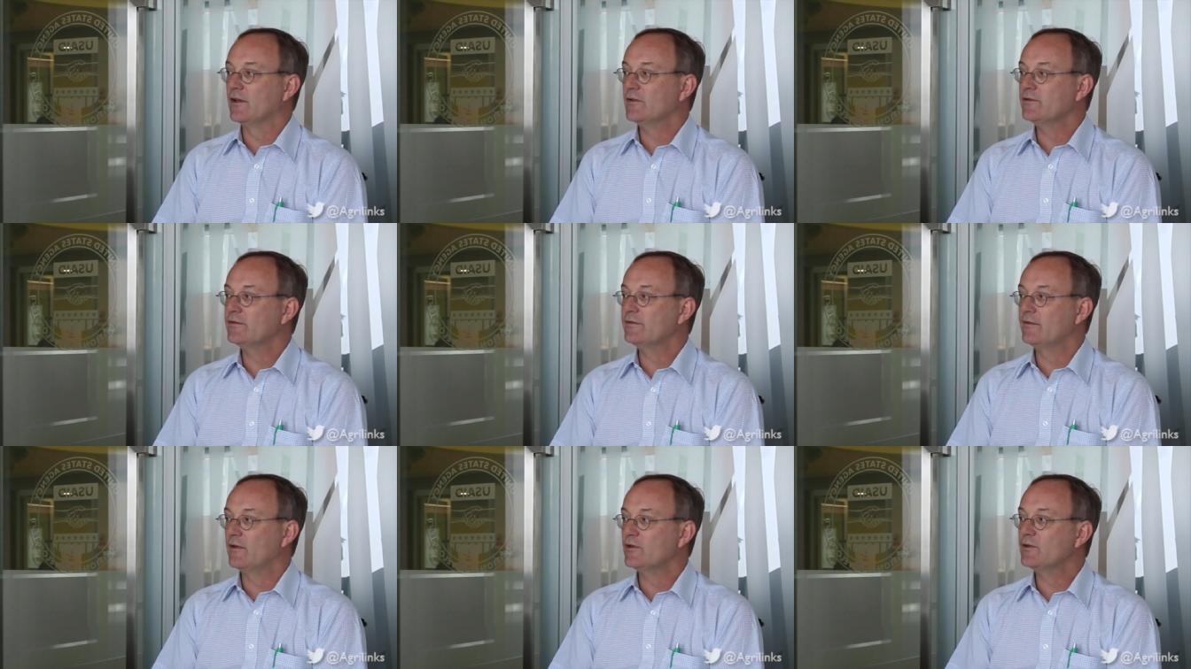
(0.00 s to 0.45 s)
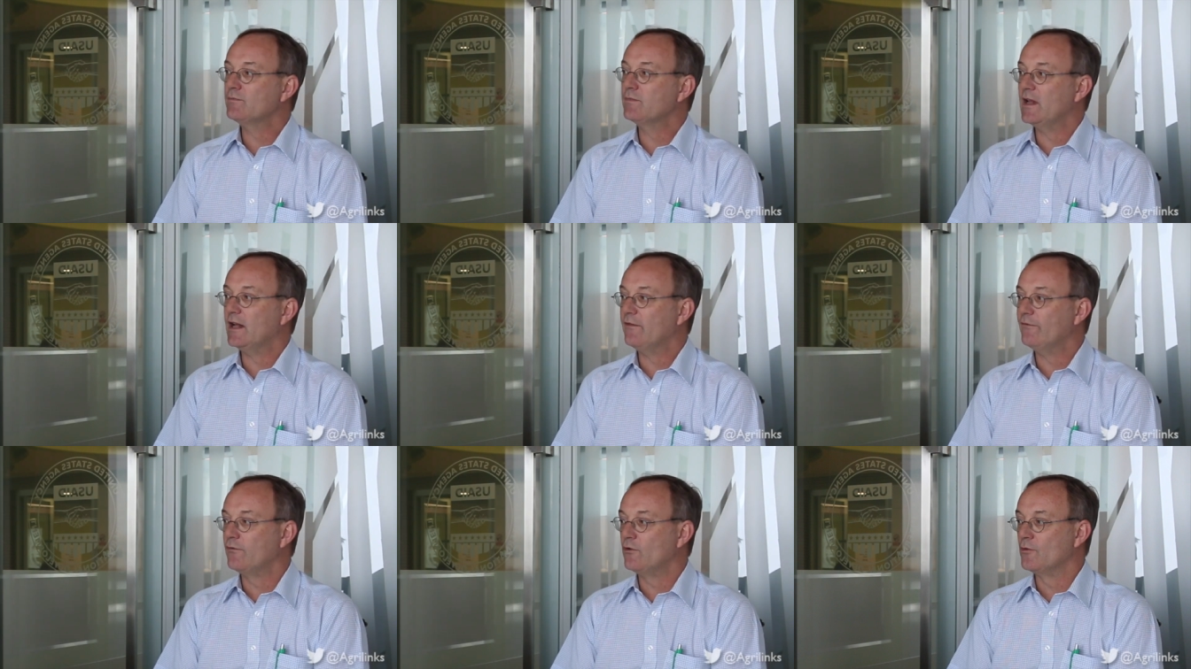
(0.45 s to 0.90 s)
Those those
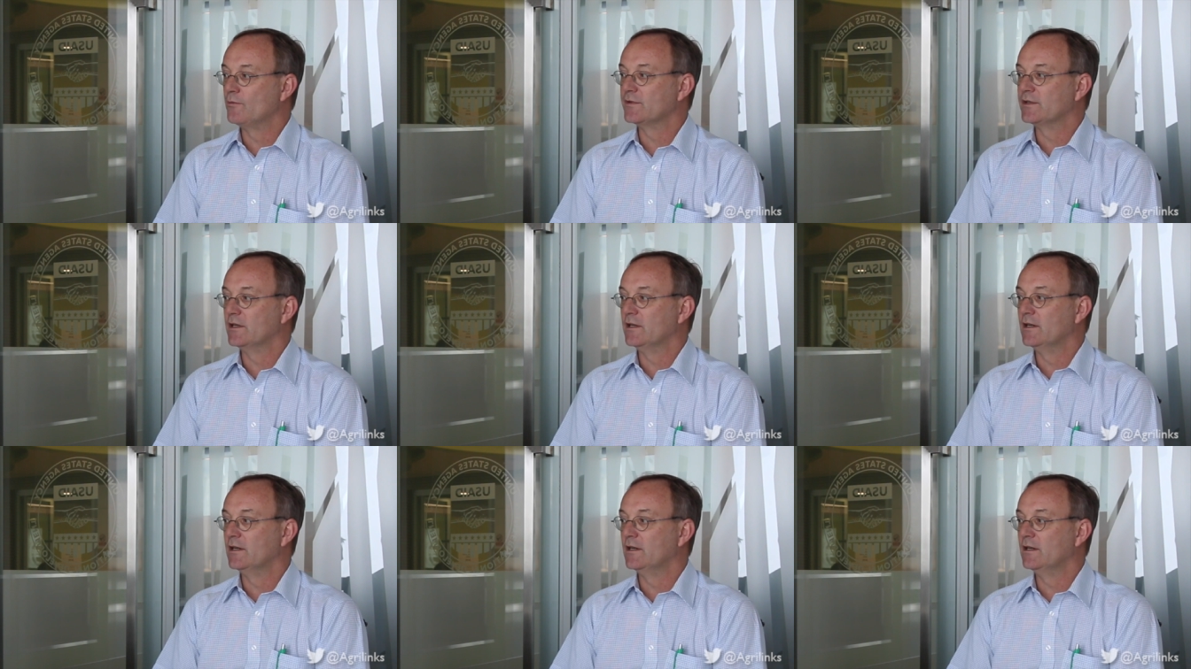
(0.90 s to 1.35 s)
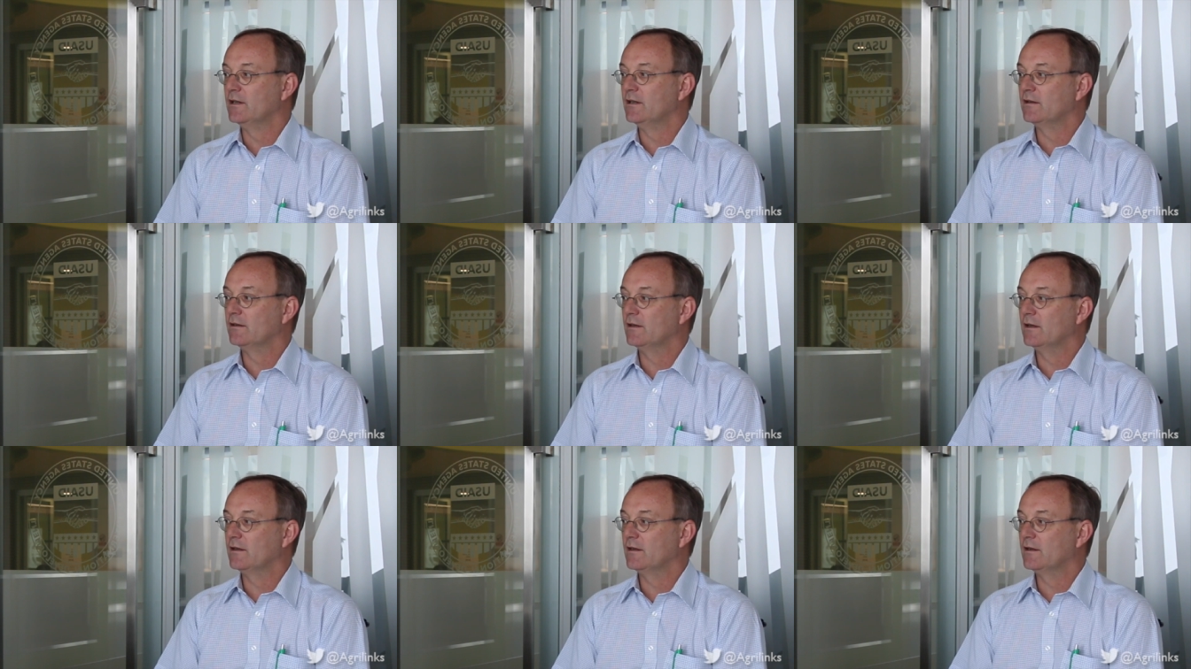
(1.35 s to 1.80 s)
platforms
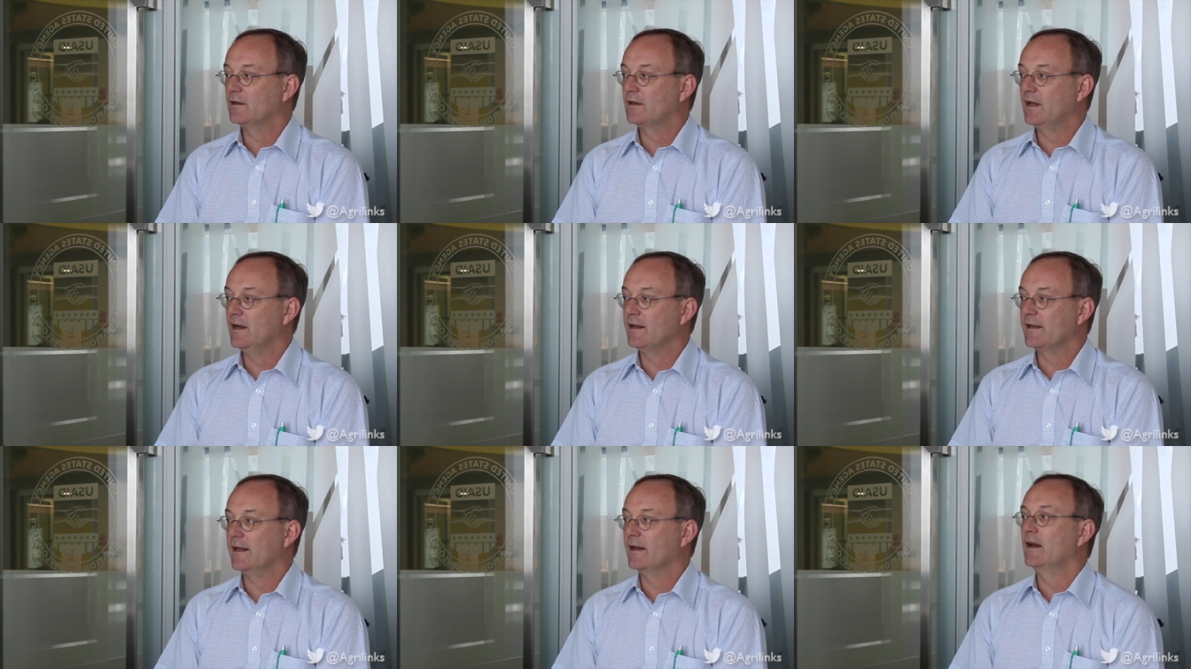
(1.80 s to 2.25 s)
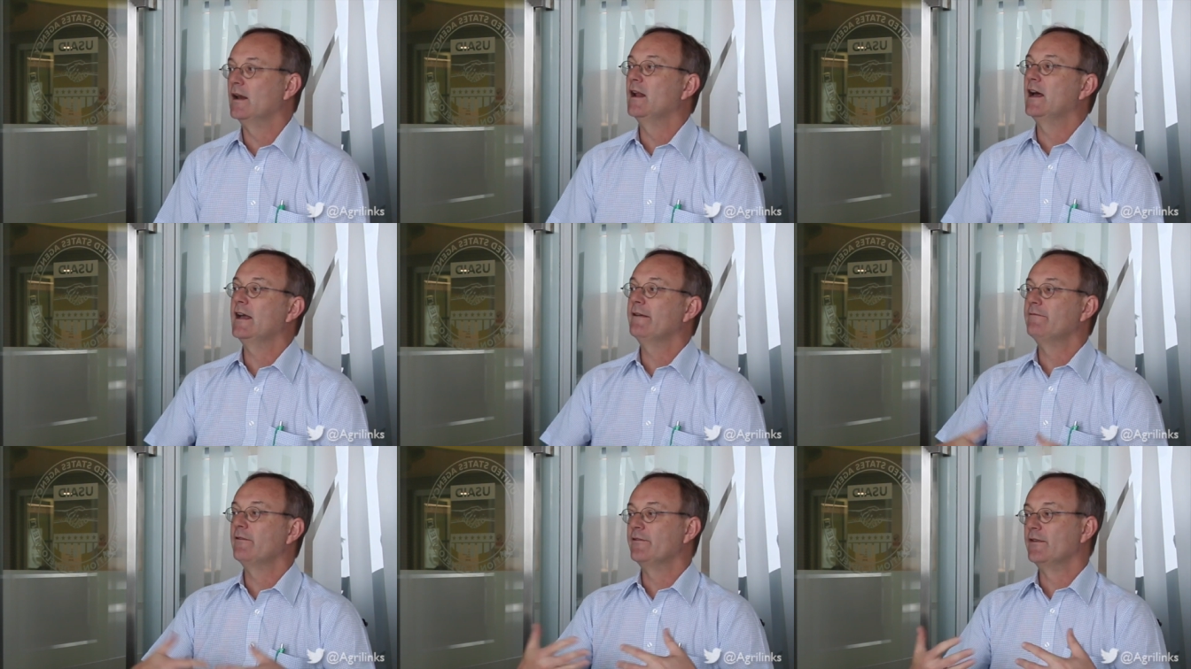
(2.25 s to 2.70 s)
are kind of get a
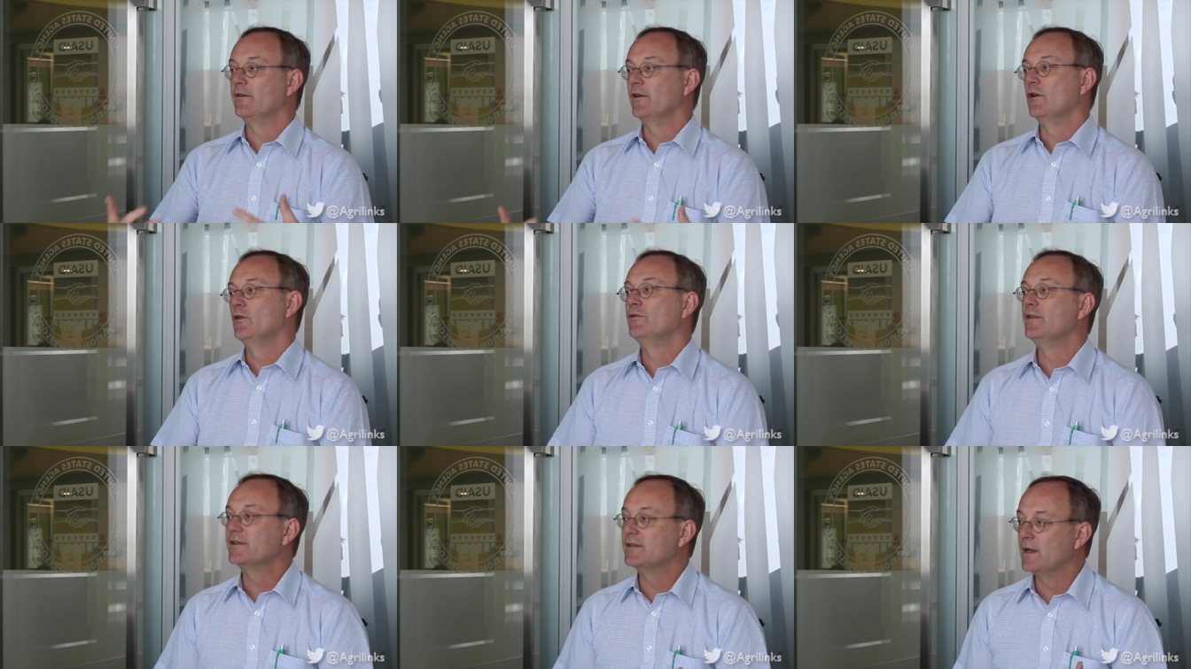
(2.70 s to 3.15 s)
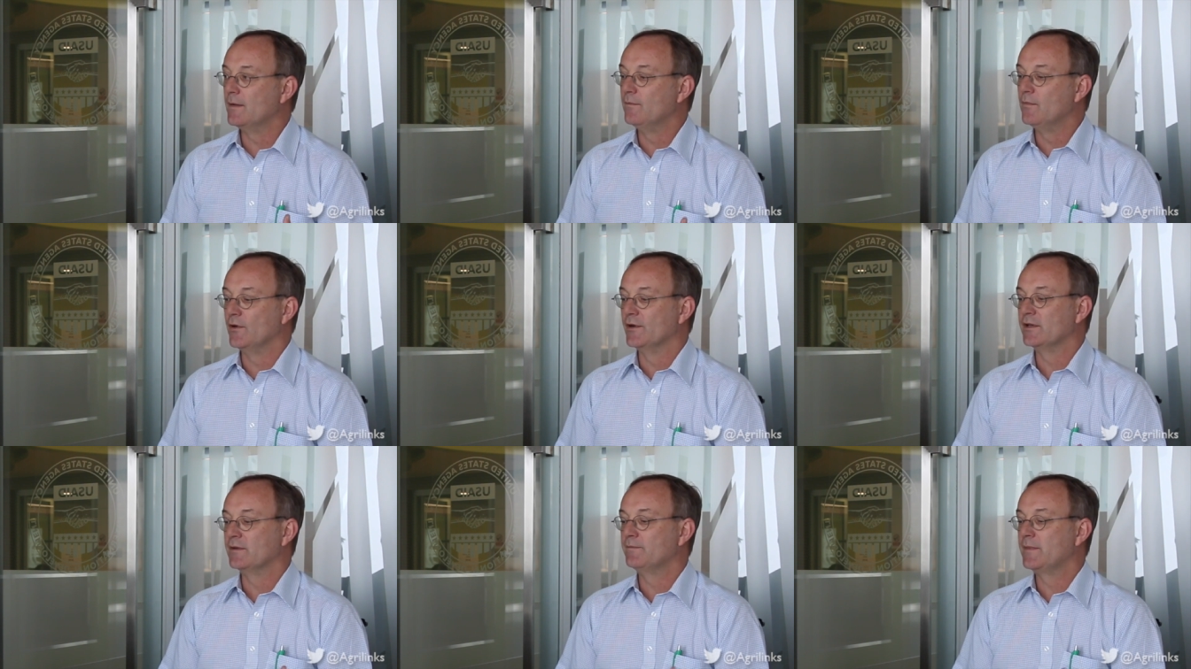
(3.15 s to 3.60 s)
life of their own at some point,